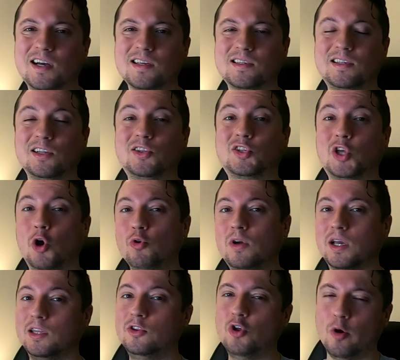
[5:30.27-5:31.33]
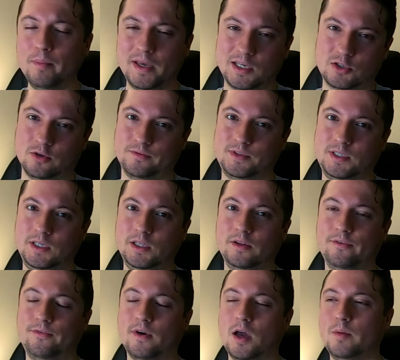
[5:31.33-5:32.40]
the tokenomics of
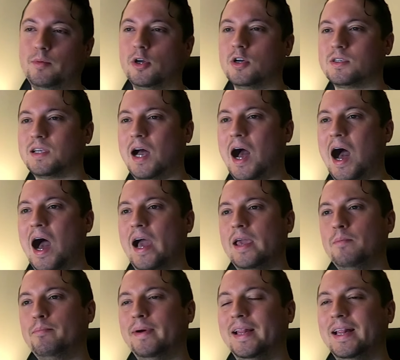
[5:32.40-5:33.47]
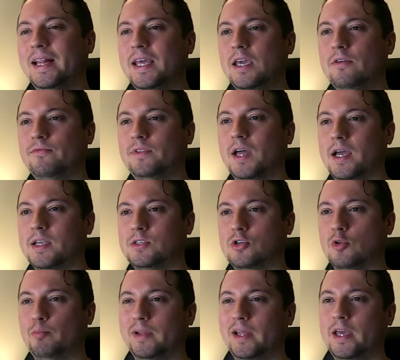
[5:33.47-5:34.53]
Seedify because I believe that it's
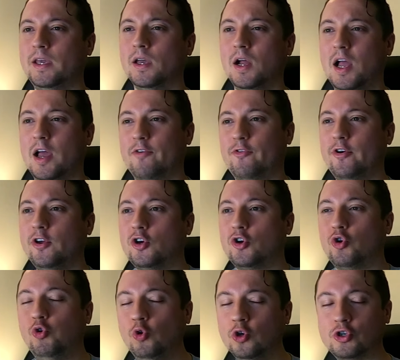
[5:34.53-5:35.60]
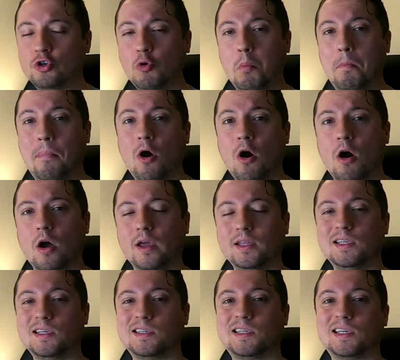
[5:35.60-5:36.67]
going to play a very crucial part in
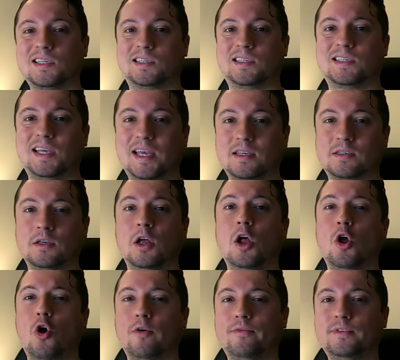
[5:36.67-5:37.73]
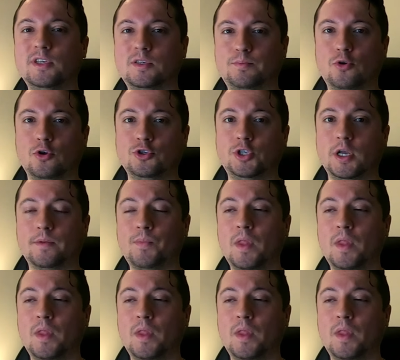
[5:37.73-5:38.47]
the success of this project.